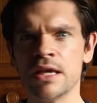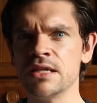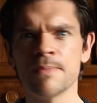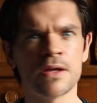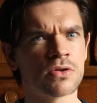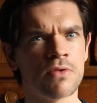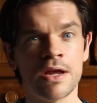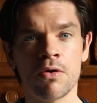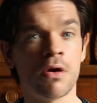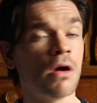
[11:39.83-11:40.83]
he smells
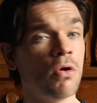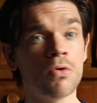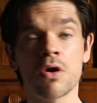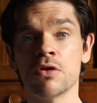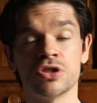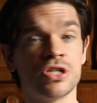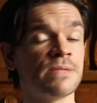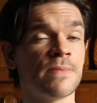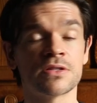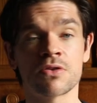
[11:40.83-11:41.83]
great, or oh God, she
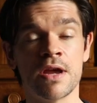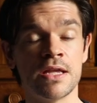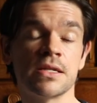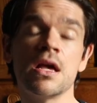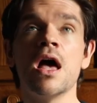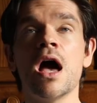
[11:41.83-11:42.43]
smells great,